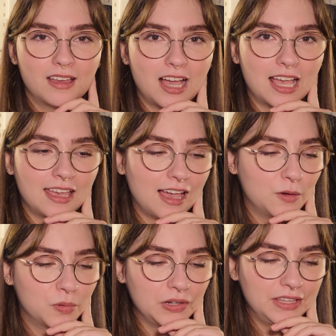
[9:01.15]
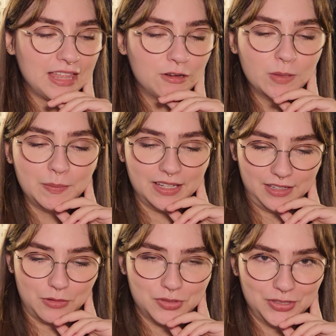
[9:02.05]
I worry that would be me in
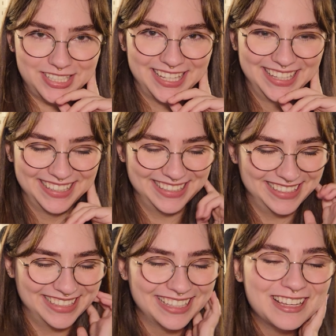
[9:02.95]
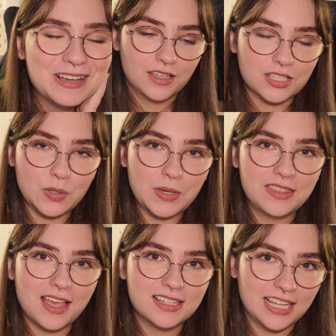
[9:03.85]
coasters. So
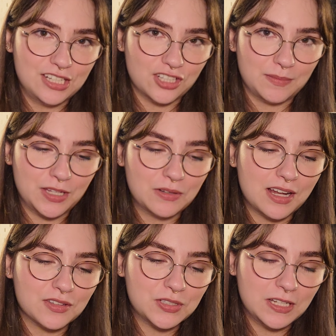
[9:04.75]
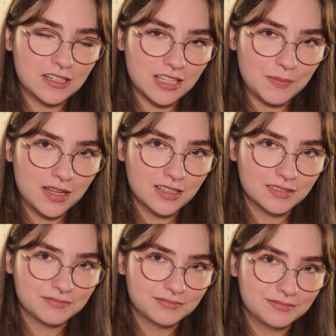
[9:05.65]
in that daydream, you know what else you need on that mug?
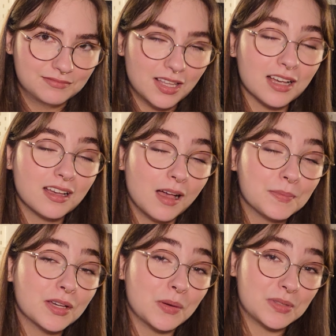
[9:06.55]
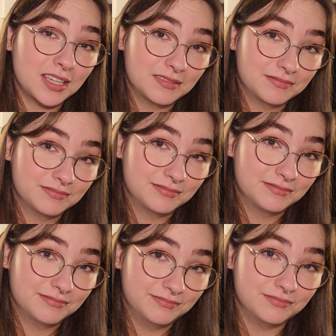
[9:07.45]
A cup cozy.
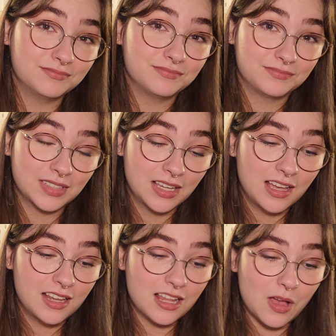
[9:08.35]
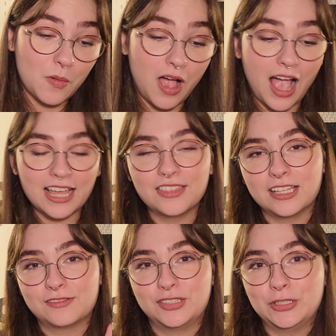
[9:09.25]
Now, I can think
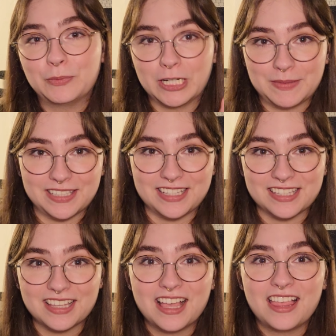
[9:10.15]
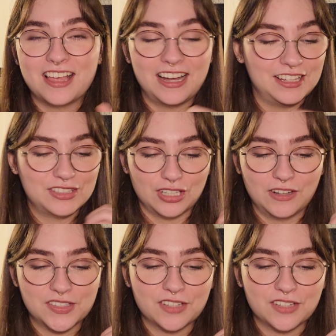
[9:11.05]
of 2 purposes that it serves.